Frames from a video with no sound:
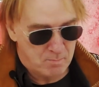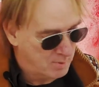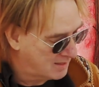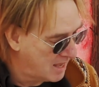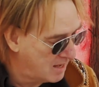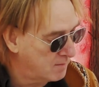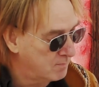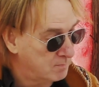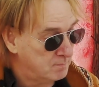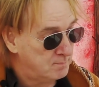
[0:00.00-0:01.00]
But then
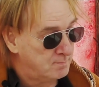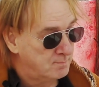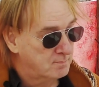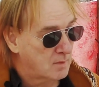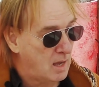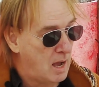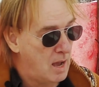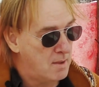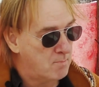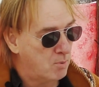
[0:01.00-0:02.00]

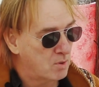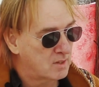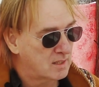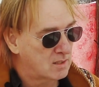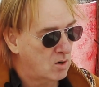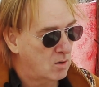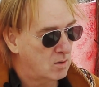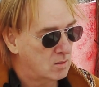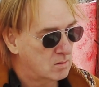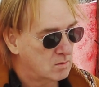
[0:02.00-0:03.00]
I bought a
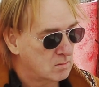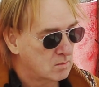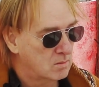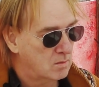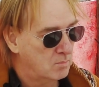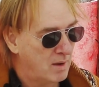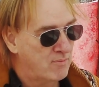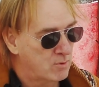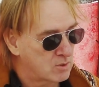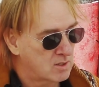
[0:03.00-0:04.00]
guitar, my
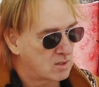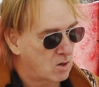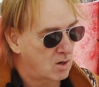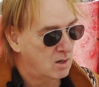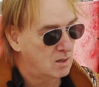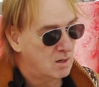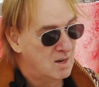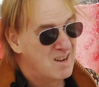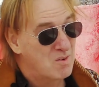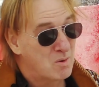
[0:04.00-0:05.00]
first guitar,
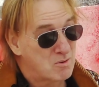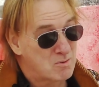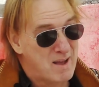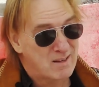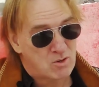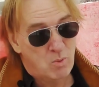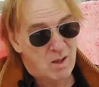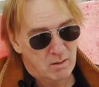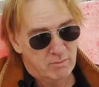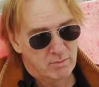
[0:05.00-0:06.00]
when I was about 12.